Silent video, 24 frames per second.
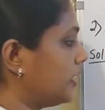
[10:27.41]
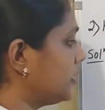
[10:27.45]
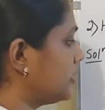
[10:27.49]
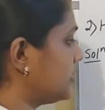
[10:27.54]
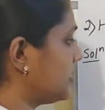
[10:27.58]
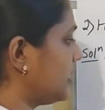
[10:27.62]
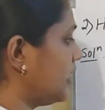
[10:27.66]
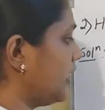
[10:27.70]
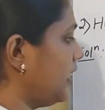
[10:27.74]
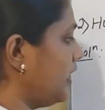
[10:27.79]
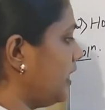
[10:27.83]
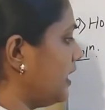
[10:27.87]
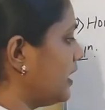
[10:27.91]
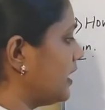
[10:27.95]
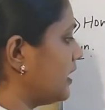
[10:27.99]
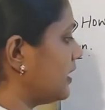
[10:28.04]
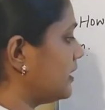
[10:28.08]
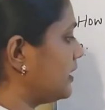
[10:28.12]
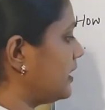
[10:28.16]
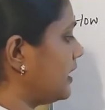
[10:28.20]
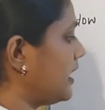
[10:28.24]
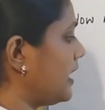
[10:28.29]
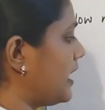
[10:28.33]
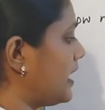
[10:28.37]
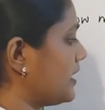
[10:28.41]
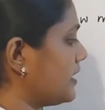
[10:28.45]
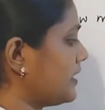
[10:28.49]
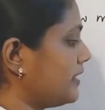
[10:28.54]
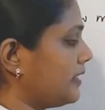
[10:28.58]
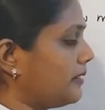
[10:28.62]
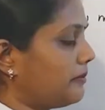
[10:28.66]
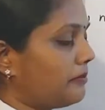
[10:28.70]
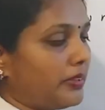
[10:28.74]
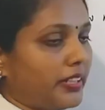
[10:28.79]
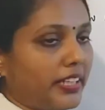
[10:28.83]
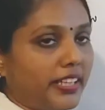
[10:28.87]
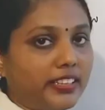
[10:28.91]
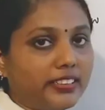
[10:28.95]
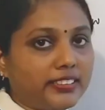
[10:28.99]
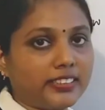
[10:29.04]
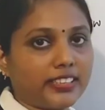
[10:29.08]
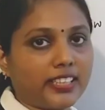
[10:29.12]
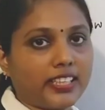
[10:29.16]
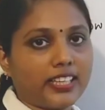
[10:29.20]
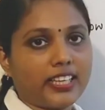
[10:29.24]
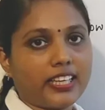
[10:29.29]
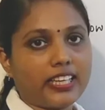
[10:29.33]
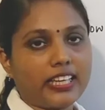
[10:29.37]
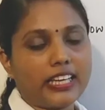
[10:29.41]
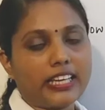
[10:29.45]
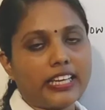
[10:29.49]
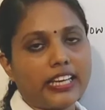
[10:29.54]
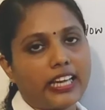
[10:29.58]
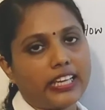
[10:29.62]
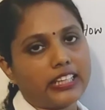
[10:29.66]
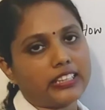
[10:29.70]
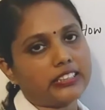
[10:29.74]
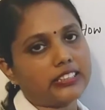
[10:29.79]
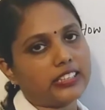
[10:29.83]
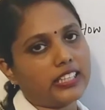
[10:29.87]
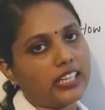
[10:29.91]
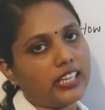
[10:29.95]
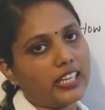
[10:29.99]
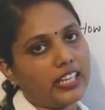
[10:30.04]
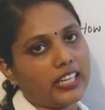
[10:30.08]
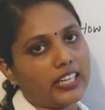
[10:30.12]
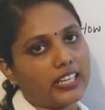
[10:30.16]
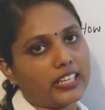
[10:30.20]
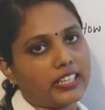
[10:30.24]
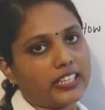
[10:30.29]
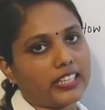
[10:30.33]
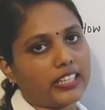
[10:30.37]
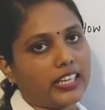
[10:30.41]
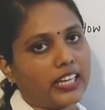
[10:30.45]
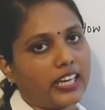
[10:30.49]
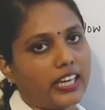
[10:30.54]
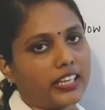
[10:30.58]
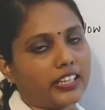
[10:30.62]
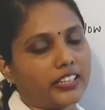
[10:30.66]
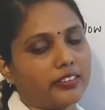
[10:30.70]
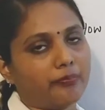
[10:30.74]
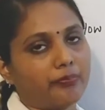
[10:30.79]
Till the last number is 99.